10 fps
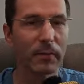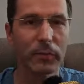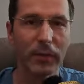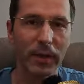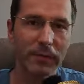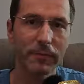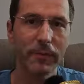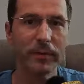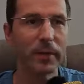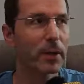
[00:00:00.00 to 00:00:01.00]
if
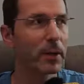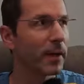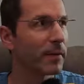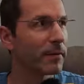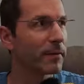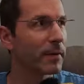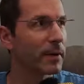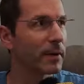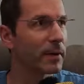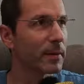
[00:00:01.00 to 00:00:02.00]
we will have
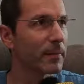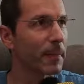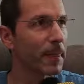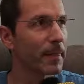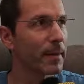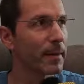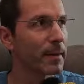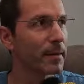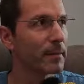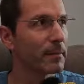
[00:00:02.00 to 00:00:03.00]

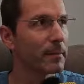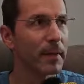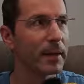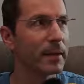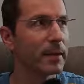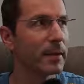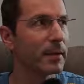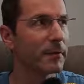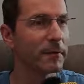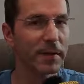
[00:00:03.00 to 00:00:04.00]
many
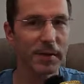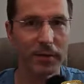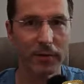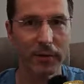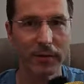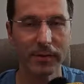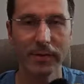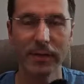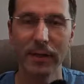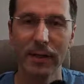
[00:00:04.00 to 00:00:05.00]

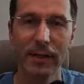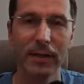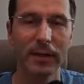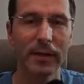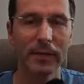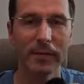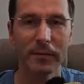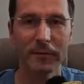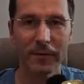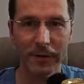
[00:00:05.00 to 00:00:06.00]
visitors, there is a
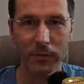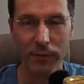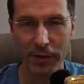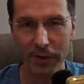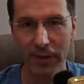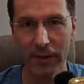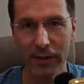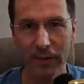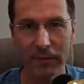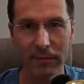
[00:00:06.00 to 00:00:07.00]
really
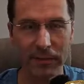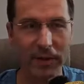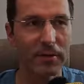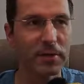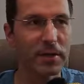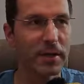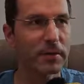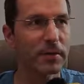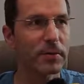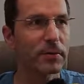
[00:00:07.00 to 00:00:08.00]
bigger
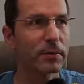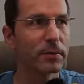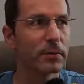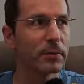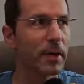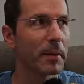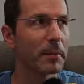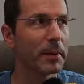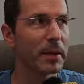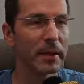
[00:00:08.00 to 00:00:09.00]
chance to
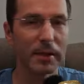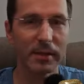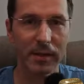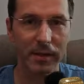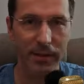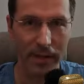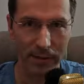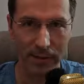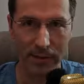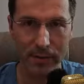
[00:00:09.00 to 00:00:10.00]
be
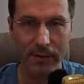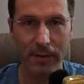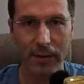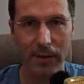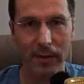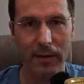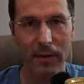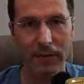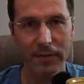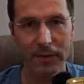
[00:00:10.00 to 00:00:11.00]
success
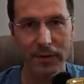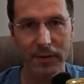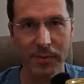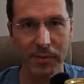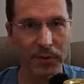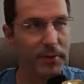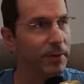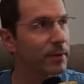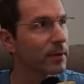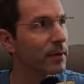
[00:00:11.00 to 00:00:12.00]
after
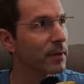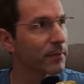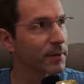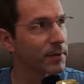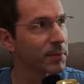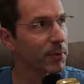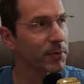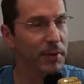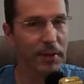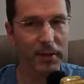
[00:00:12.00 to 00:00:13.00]

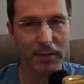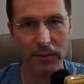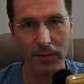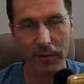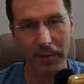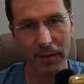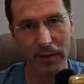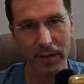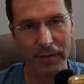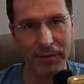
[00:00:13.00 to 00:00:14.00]
spotting in a QRP
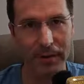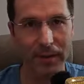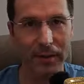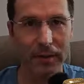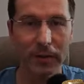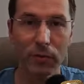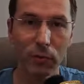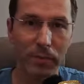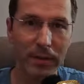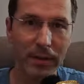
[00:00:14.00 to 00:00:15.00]
cluster and to
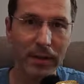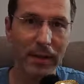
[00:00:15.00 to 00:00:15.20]
be